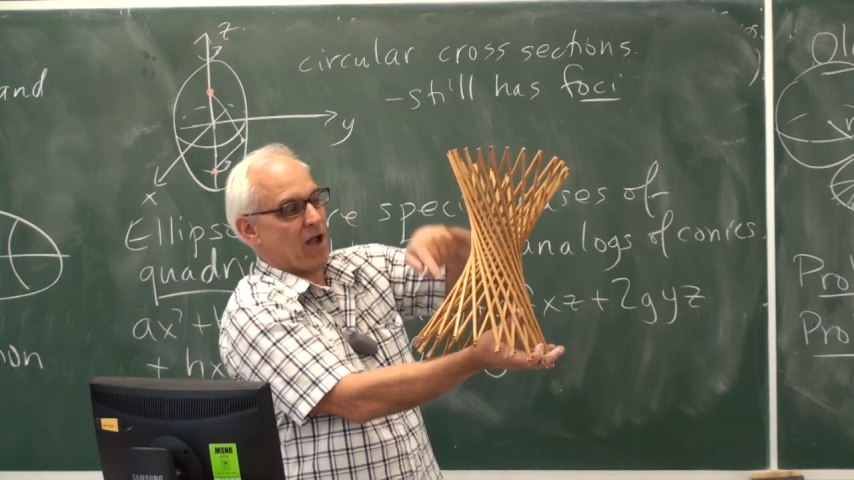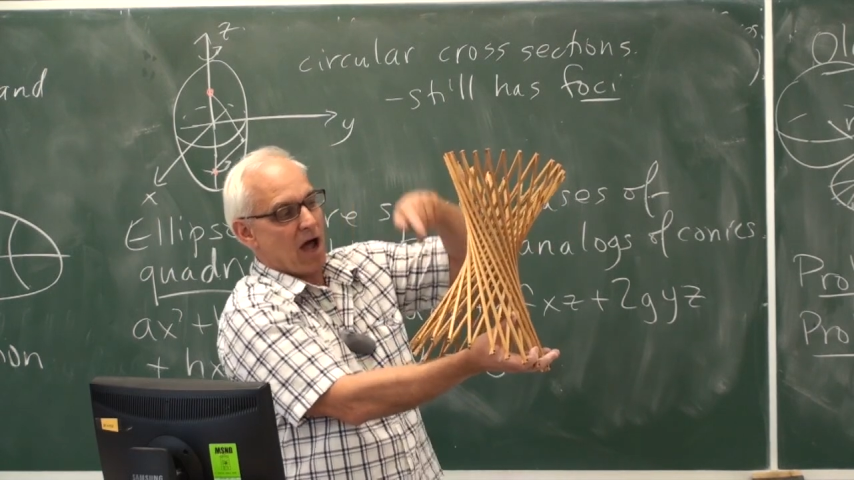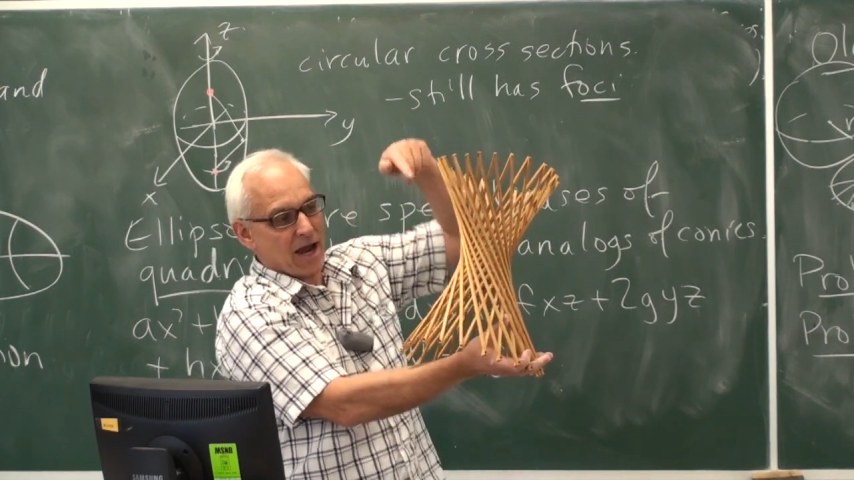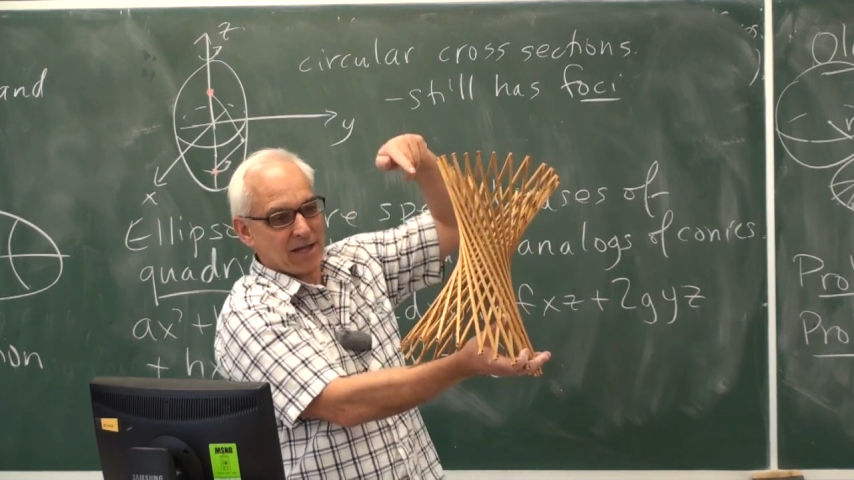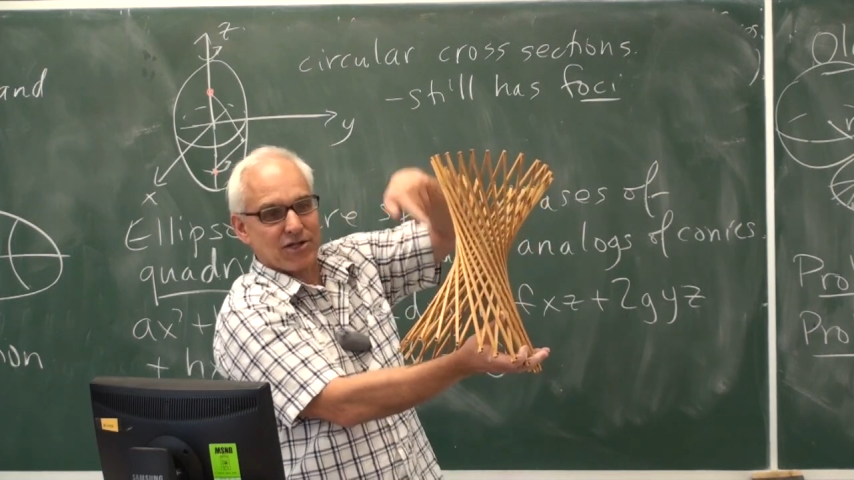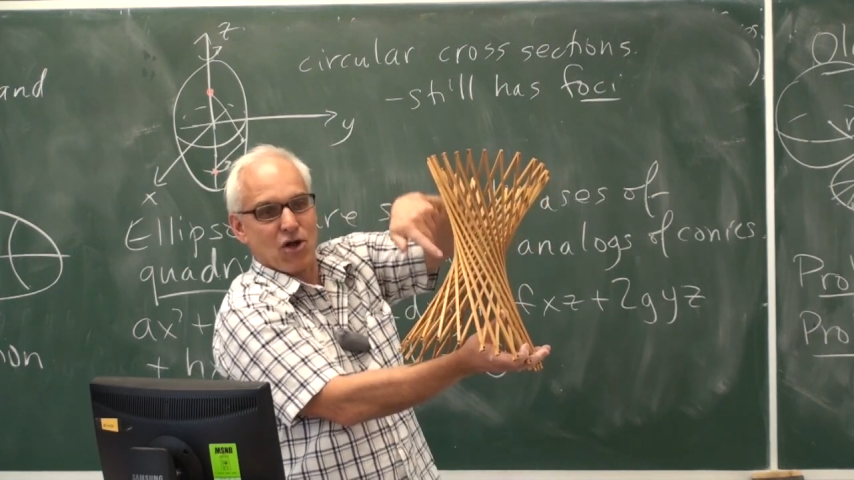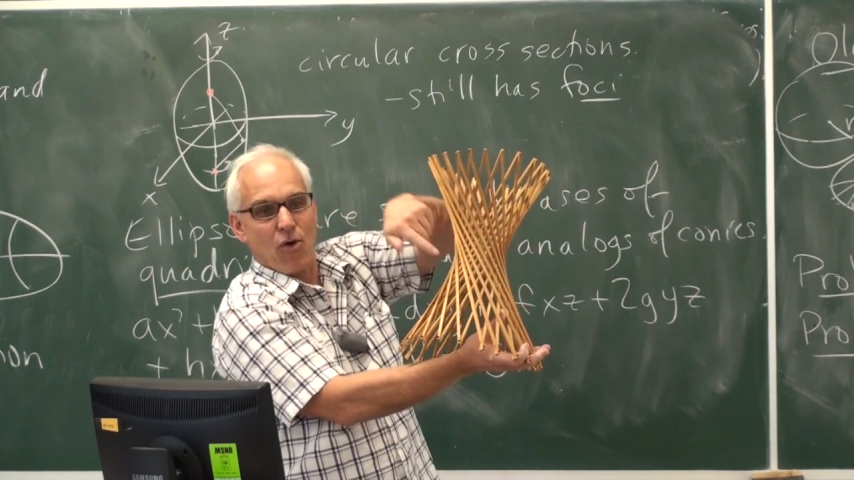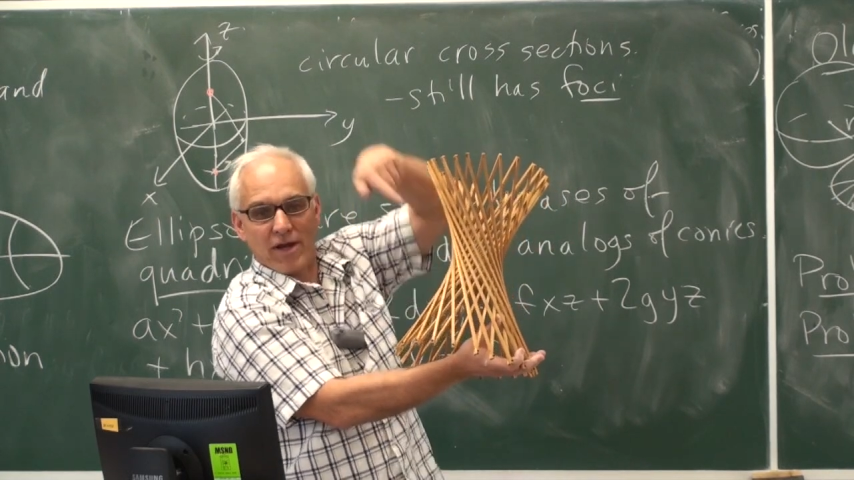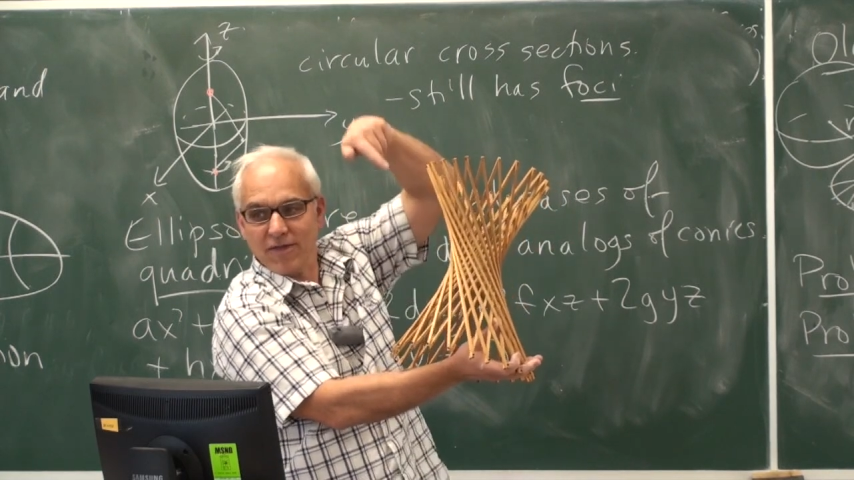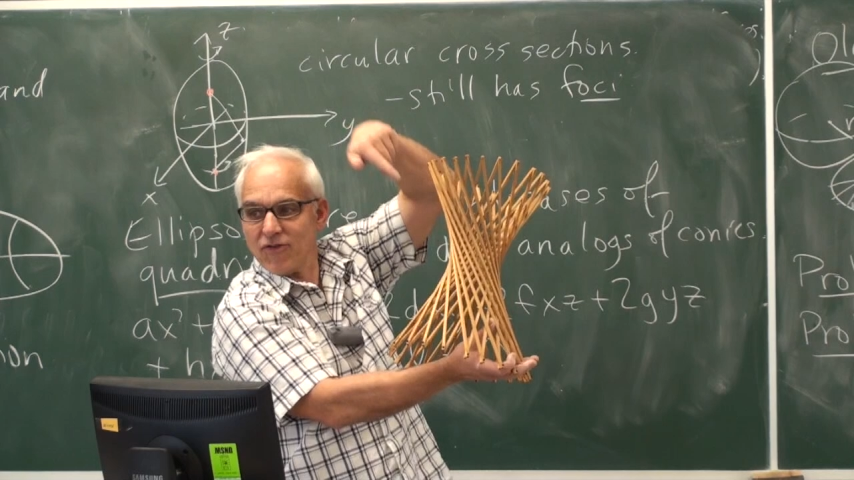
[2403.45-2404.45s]
lines
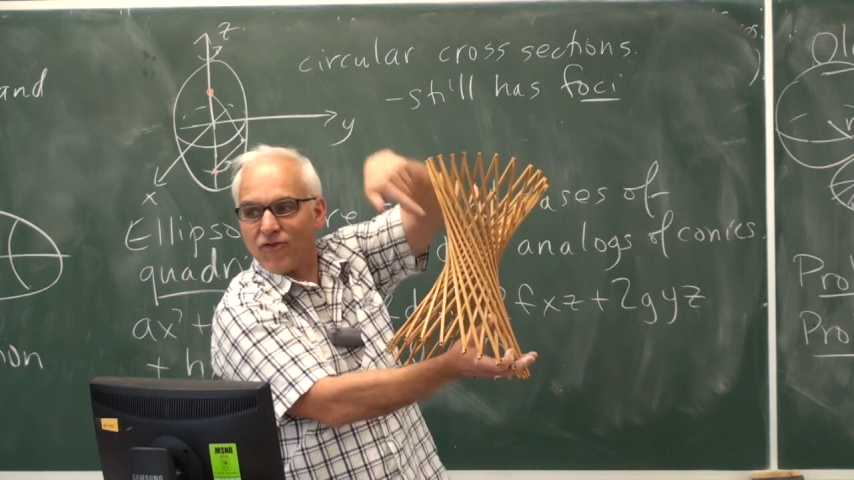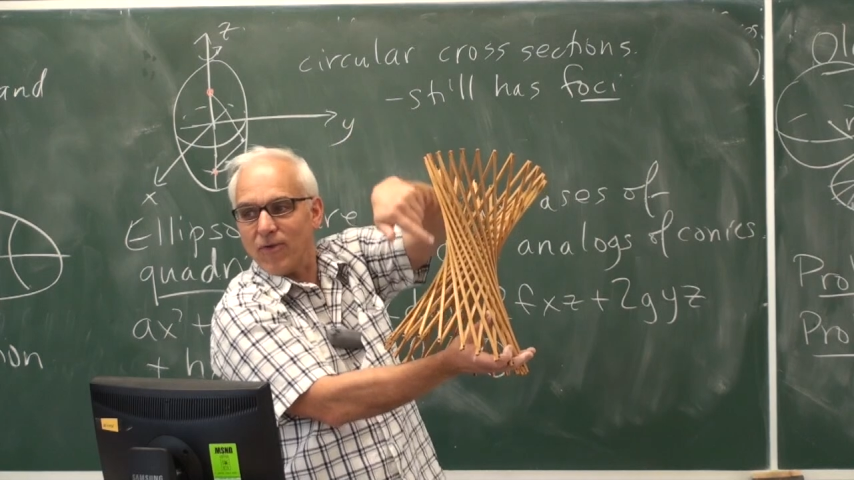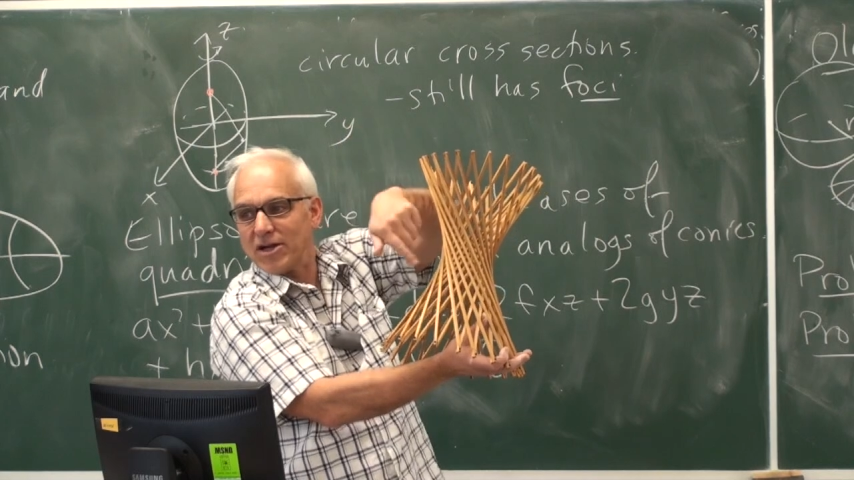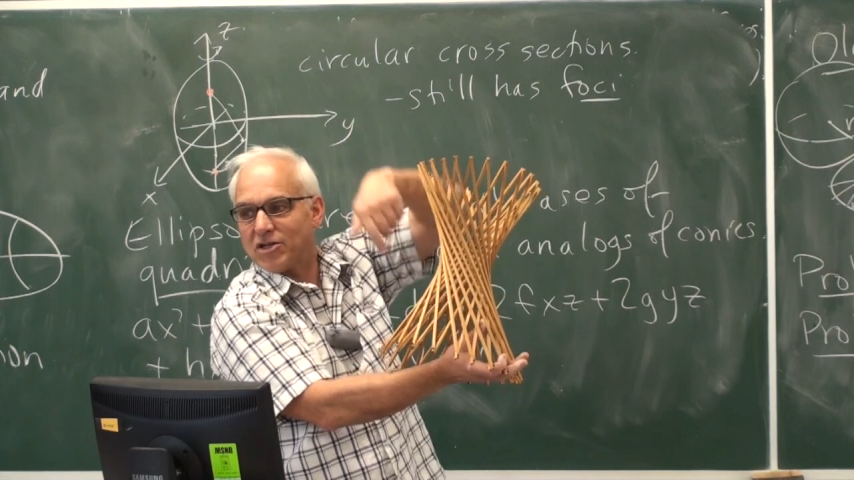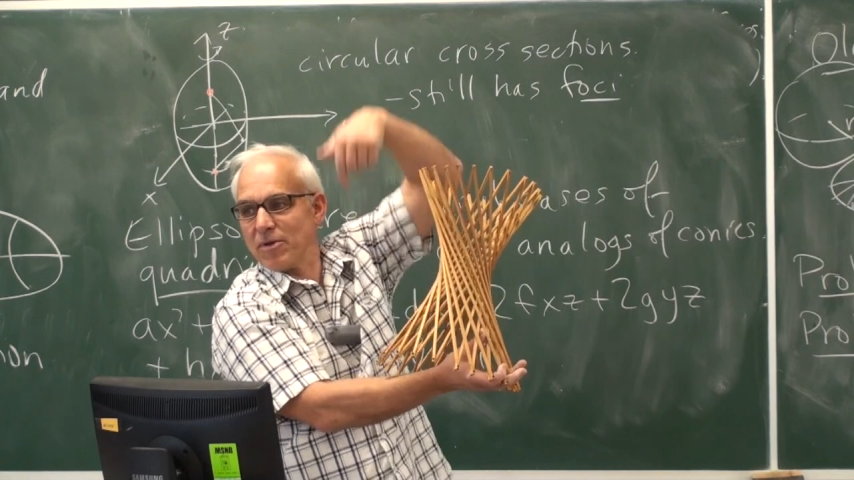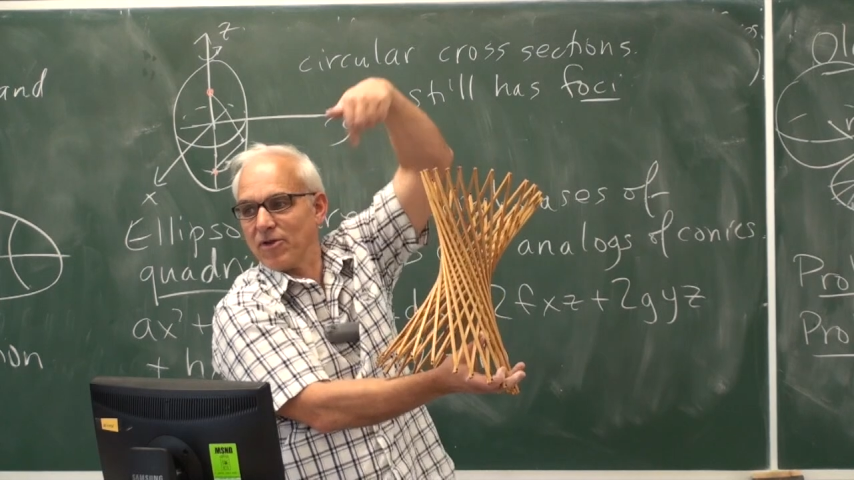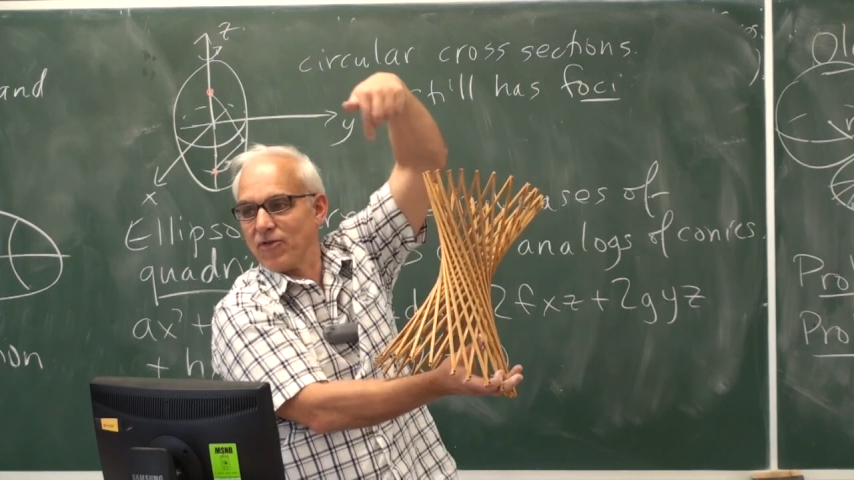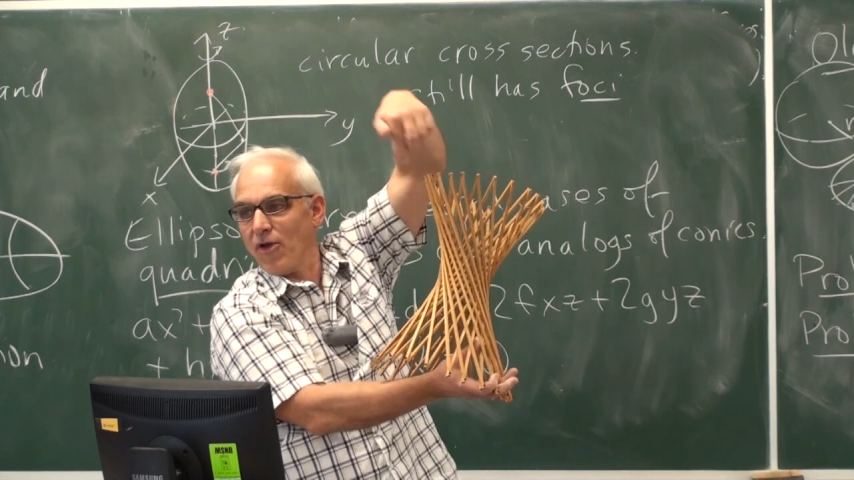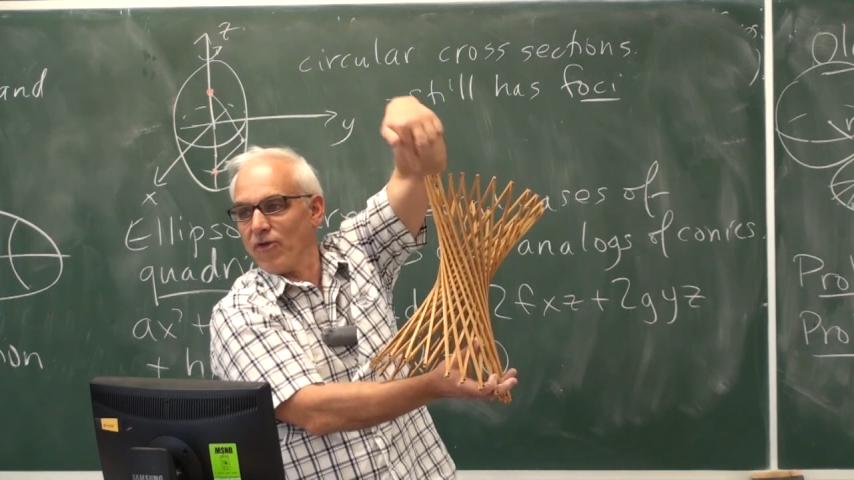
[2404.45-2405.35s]
going in this direction, but there's